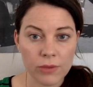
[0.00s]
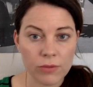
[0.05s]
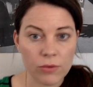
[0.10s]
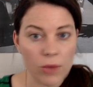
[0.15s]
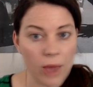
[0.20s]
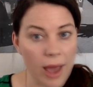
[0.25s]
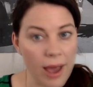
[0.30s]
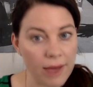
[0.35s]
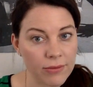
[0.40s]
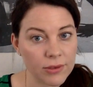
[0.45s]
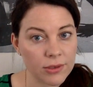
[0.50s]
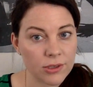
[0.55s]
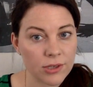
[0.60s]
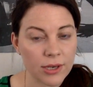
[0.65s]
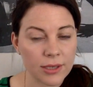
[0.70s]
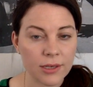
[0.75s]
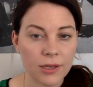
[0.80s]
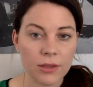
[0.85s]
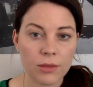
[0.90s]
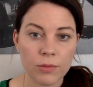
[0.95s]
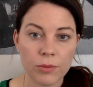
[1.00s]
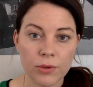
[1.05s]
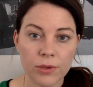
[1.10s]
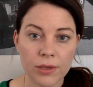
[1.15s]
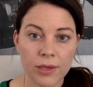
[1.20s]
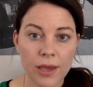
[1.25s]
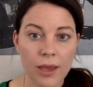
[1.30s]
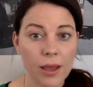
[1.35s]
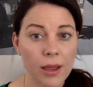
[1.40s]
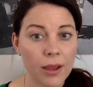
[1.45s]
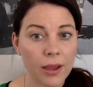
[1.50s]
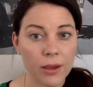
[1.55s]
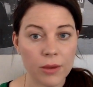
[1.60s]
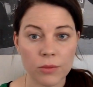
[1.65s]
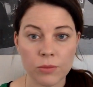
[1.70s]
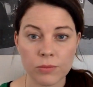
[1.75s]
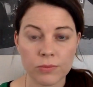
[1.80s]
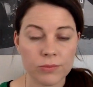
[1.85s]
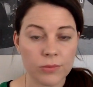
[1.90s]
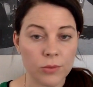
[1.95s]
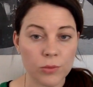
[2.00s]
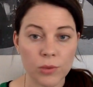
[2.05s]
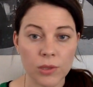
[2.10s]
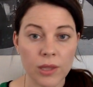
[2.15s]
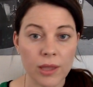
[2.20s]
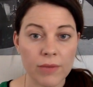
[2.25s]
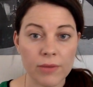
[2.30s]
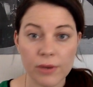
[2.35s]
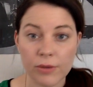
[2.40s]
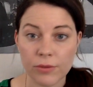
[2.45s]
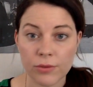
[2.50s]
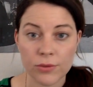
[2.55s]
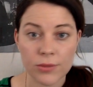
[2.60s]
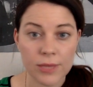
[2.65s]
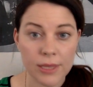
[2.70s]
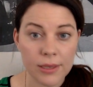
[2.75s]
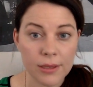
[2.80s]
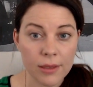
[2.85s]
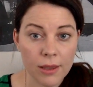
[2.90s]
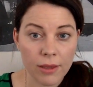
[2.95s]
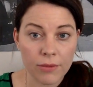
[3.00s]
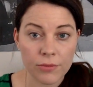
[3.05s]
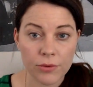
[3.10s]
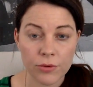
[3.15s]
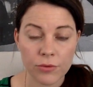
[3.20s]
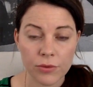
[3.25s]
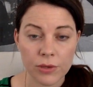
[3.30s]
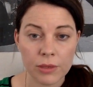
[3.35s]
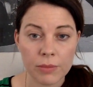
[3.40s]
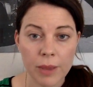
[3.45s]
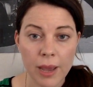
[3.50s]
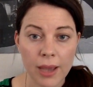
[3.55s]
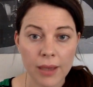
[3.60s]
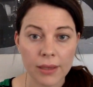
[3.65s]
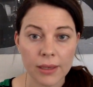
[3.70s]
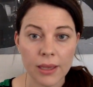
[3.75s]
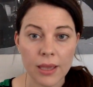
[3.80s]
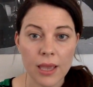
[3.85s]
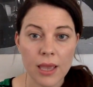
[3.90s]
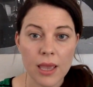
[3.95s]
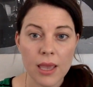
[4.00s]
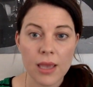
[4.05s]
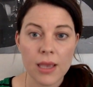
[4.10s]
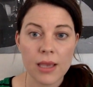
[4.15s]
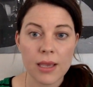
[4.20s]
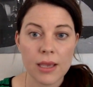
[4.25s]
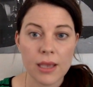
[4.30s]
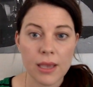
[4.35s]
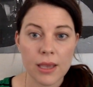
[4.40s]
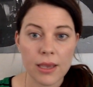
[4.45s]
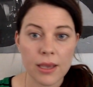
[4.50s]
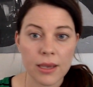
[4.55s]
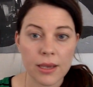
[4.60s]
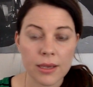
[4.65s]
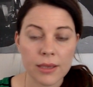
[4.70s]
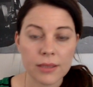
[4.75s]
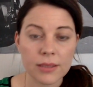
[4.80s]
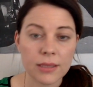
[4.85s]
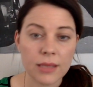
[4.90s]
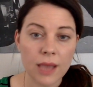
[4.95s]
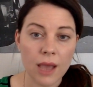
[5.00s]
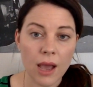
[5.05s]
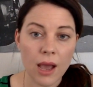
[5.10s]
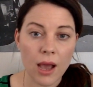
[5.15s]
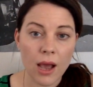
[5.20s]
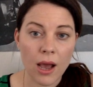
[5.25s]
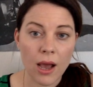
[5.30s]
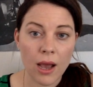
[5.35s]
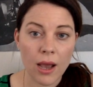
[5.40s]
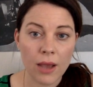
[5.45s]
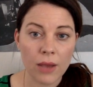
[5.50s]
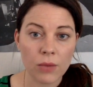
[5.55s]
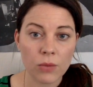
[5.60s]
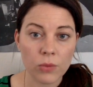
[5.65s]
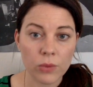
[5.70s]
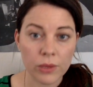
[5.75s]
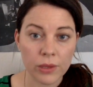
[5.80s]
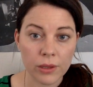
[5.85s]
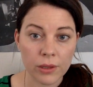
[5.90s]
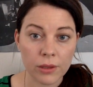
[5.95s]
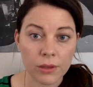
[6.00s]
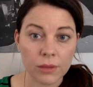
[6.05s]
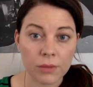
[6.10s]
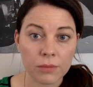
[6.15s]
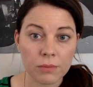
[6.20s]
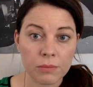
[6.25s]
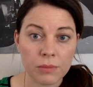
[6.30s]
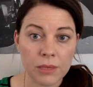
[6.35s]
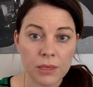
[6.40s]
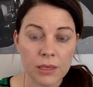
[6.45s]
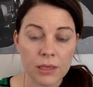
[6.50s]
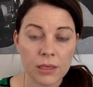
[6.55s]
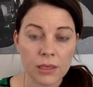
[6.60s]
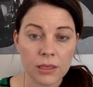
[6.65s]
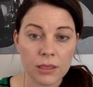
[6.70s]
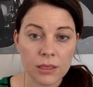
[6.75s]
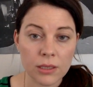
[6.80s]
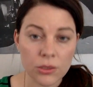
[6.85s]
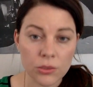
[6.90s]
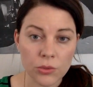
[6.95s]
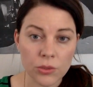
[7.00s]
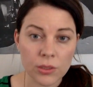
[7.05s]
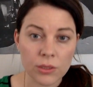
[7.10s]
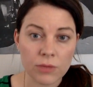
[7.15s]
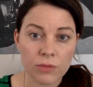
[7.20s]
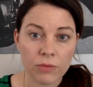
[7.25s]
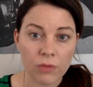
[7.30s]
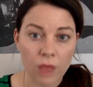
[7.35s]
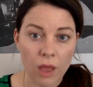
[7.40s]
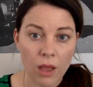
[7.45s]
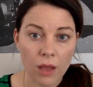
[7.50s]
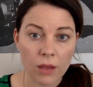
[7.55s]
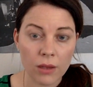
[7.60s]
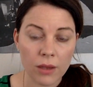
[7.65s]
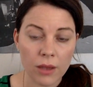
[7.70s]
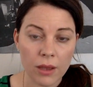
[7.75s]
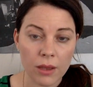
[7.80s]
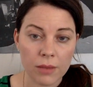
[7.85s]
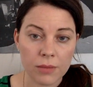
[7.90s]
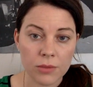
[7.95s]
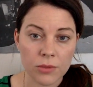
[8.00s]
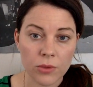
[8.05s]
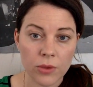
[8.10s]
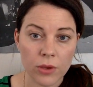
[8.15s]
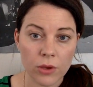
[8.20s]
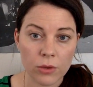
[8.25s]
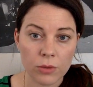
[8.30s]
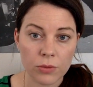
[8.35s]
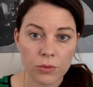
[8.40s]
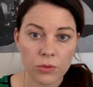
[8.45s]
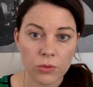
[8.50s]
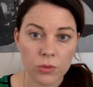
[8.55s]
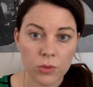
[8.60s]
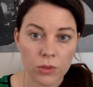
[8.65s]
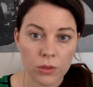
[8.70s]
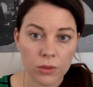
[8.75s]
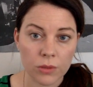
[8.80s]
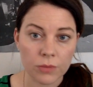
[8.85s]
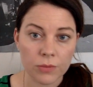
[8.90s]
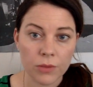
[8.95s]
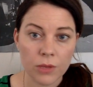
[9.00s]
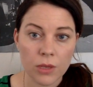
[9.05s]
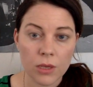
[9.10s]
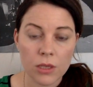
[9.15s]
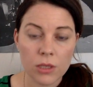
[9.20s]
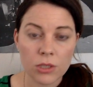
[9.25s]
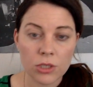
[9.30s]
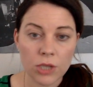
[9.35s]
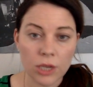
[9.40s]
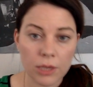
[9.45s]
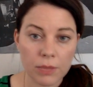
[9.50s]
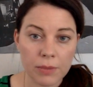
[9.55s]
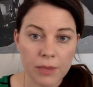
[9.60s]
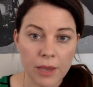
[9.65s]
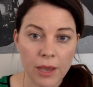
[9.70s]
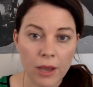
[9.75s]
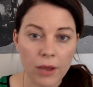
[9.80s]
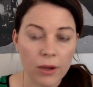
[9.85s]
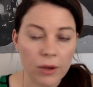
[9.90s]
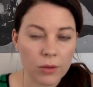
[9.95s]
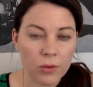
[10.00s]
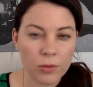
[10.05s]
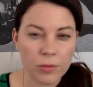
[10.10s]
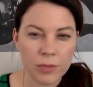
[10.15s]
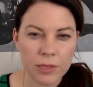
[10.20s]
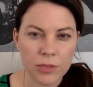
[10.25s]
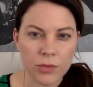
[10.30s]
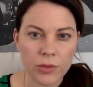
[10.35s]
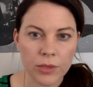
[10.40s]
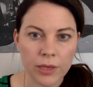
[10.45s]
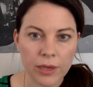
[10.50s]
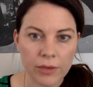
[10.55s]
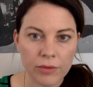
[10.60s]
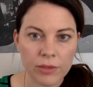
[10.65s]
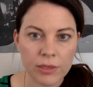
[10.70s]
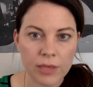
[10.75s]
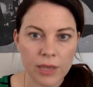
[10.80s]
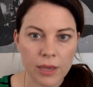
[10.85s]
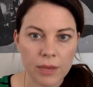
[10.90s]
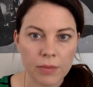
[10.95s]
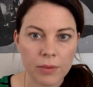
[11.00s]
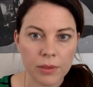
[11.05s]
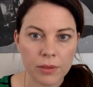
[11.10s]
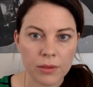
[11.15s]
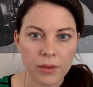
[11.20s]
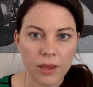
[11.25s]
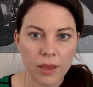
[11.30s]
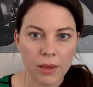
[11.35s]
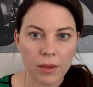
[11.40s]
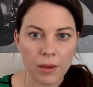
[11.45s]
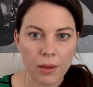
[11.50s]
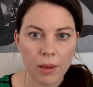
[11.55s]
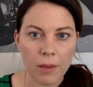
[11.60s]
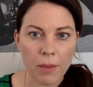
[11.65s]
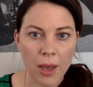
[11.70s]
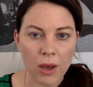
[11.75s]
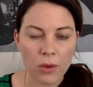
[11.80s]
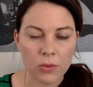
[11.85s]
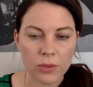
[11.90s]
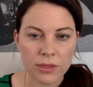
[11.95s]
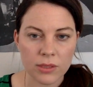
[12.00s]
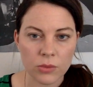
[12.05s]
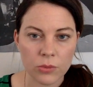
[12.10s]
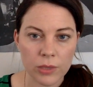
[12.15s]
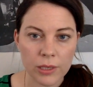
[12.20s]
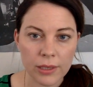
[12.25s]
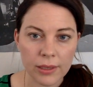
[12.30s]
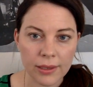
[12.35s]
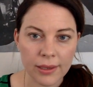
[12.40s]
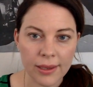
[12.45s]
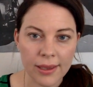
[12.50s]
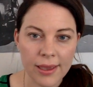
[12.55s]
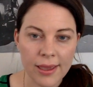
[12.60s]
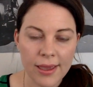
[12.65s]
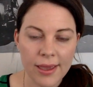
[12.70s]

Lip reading: If you haven't checked out the book yet, I would love it if you did. Love your feedback. And I will be continuing to vlog. So I hope you will check me out. I won't be doing it every day, but about once a week.